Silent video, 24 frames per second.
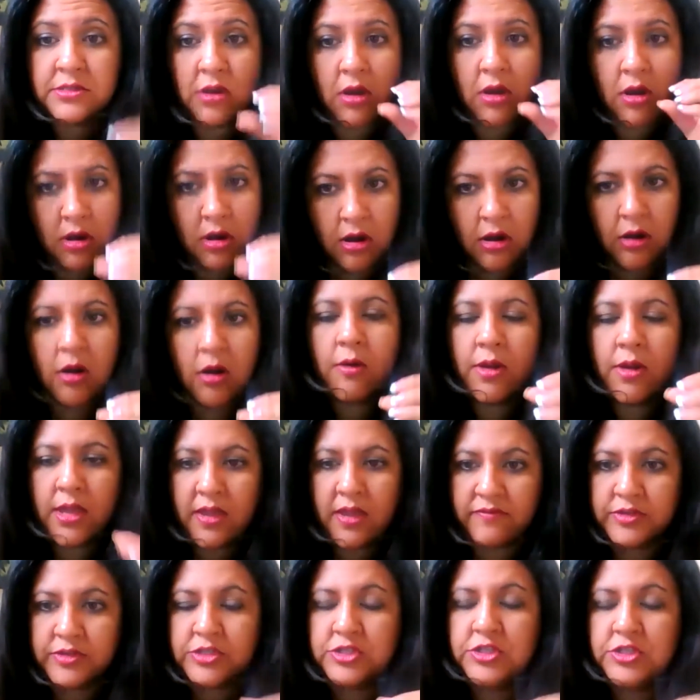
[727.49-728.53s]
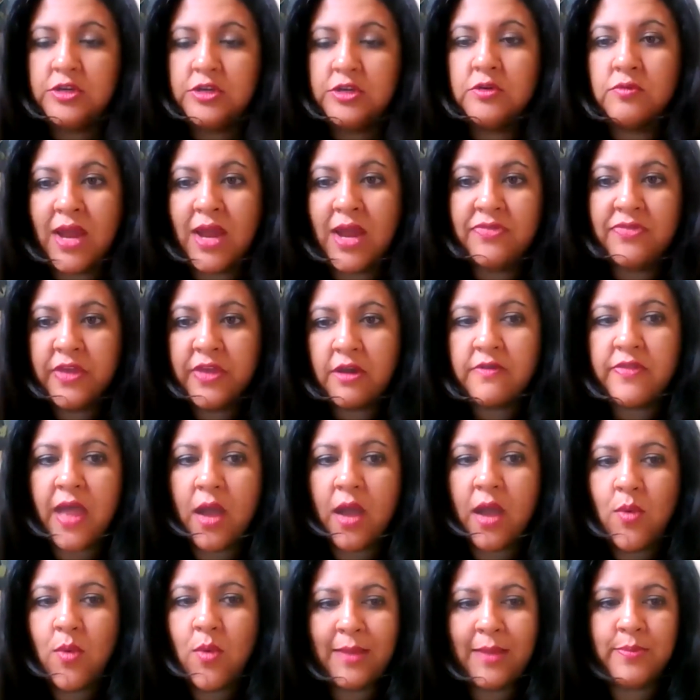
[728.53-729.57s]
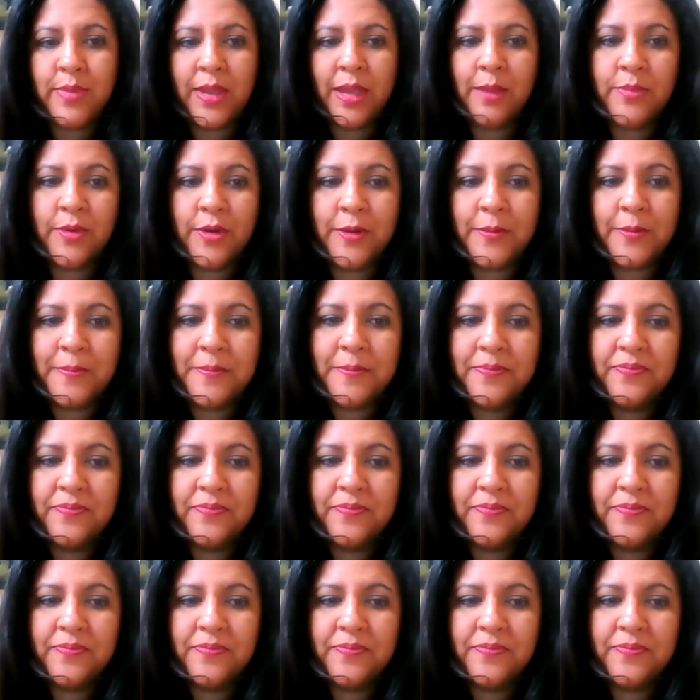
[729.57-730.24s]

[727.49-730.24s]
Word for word: are given to you right there in that white paper.